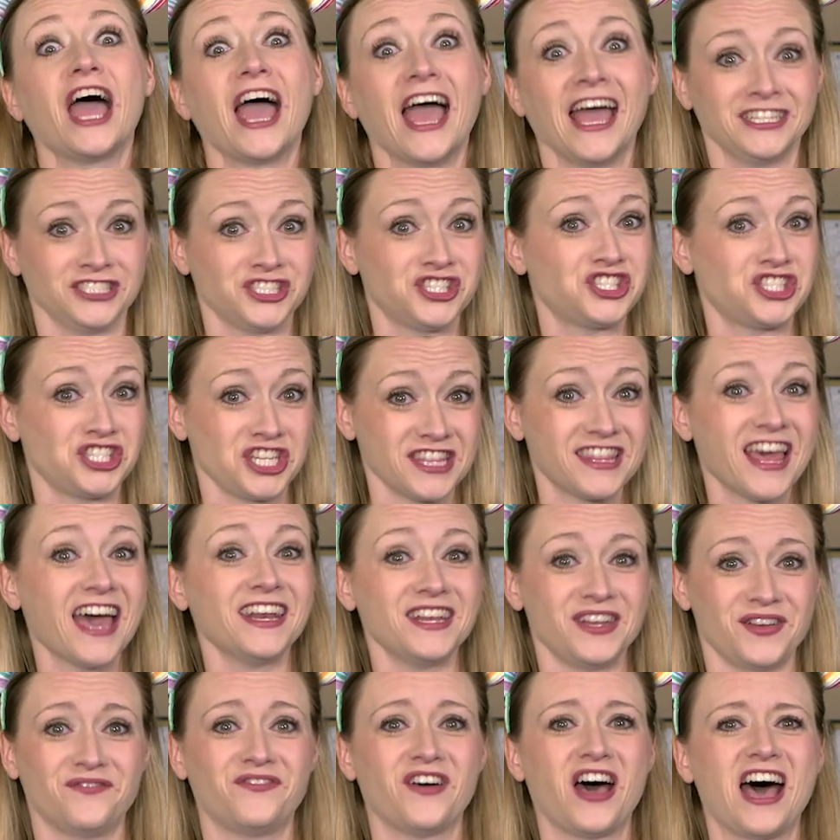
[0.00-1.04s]
And she
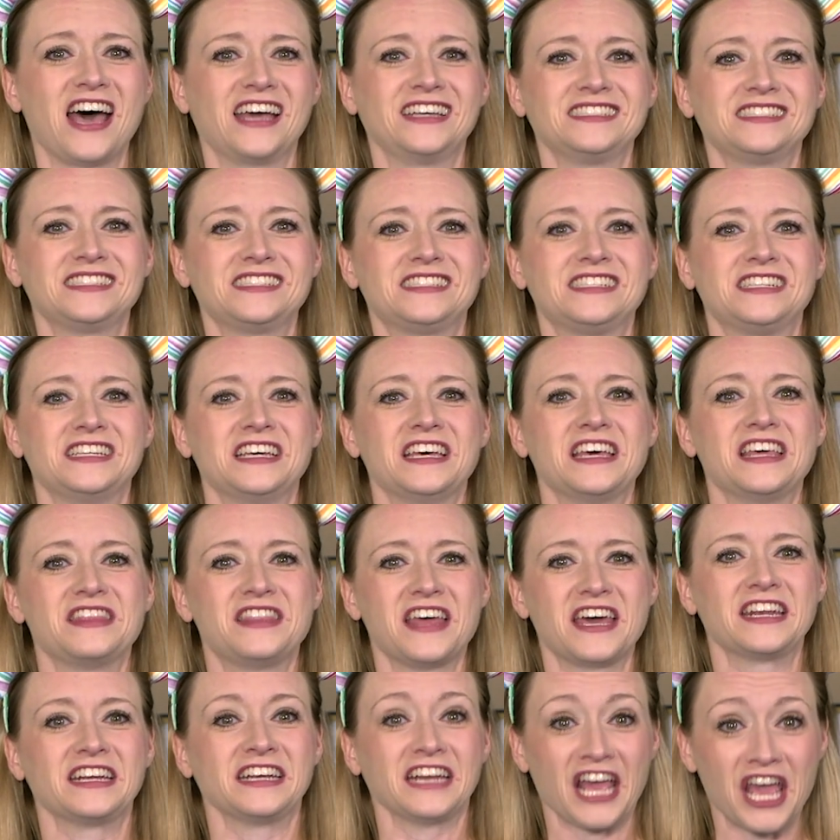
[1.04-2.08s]
then advised
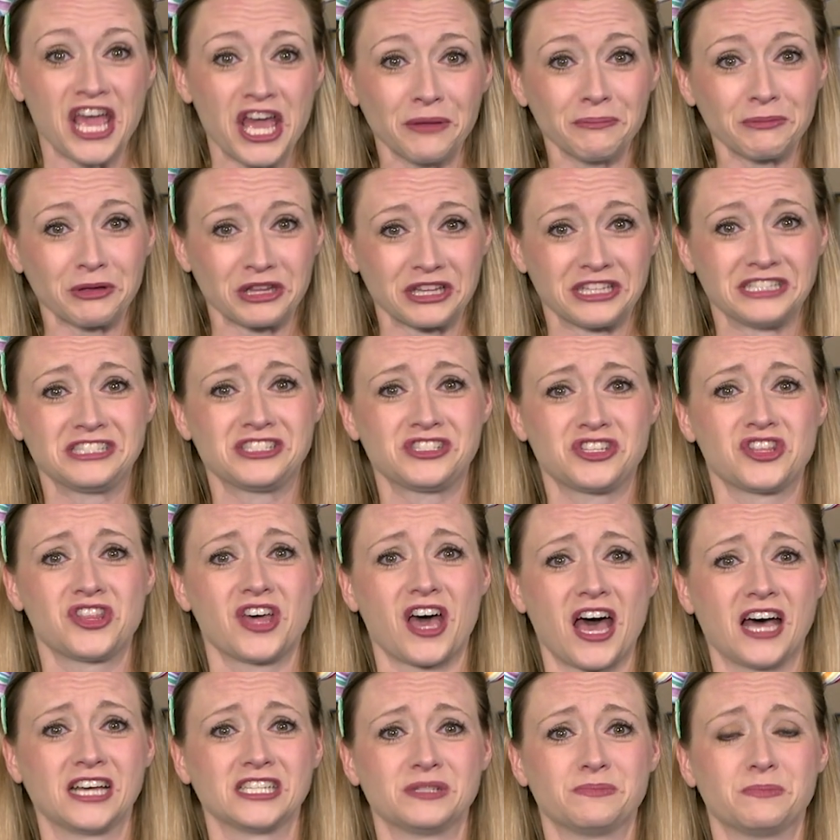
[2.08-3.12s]
that an ambulance to the
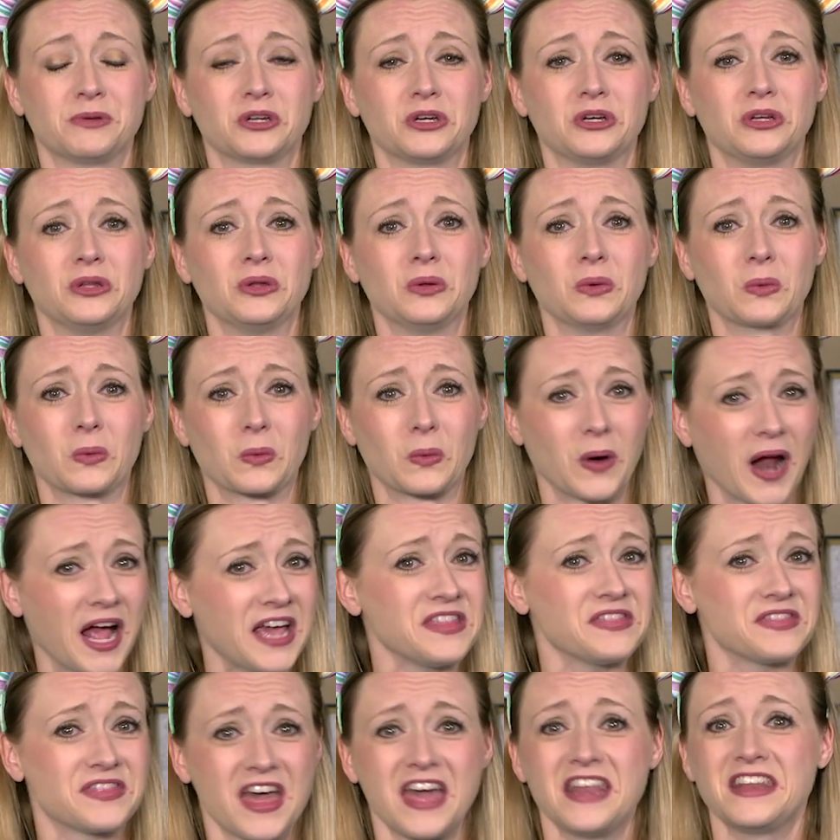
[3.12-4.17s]
hospital
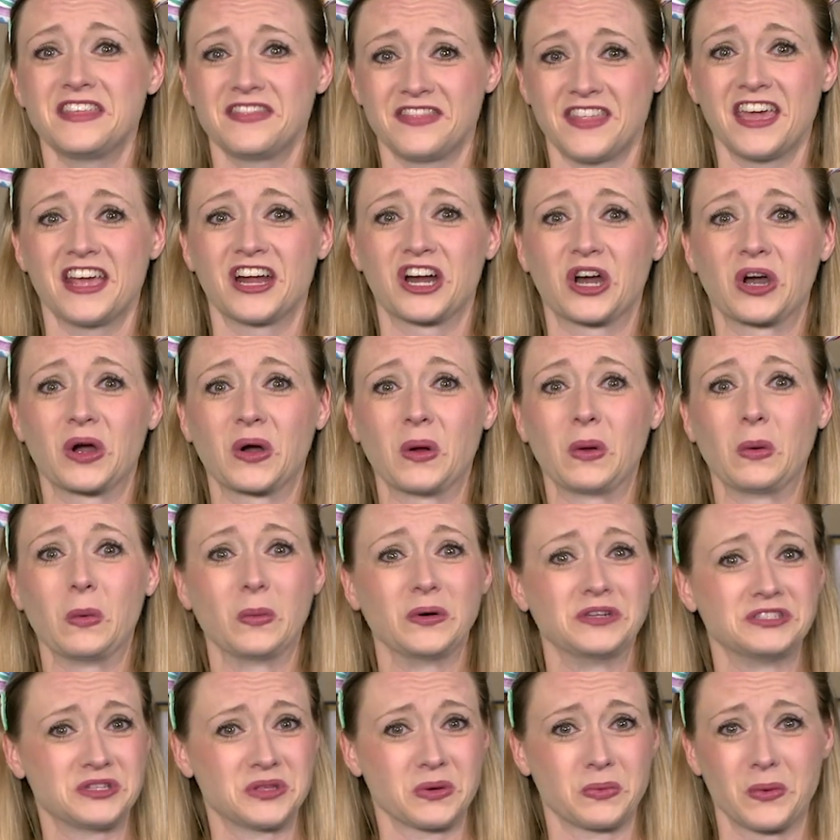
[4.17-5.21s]
right then and there
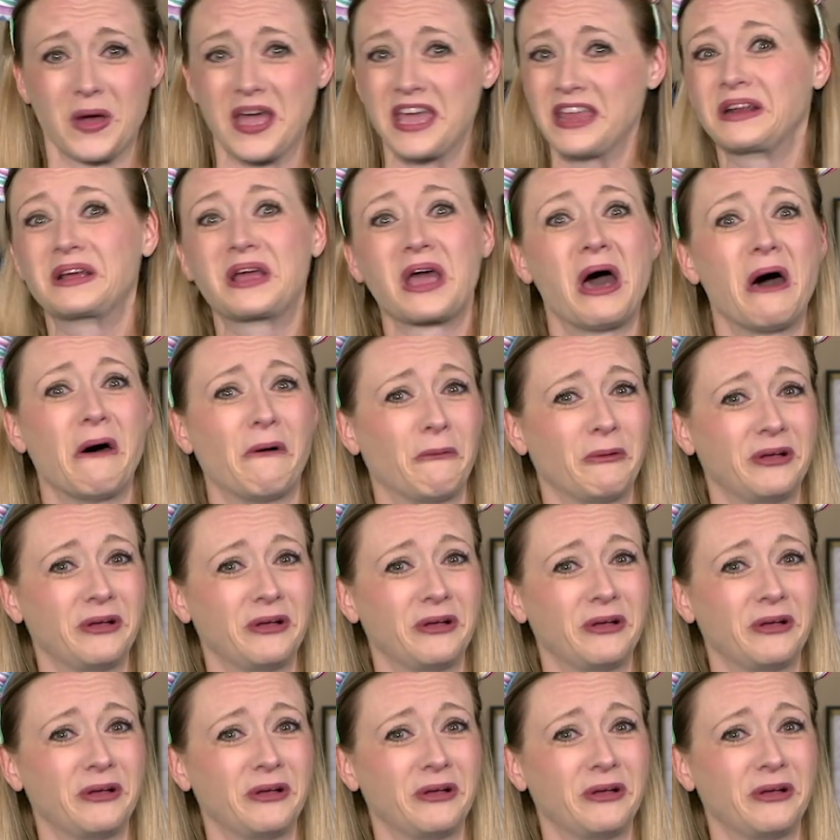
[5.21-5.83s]
was the way to go.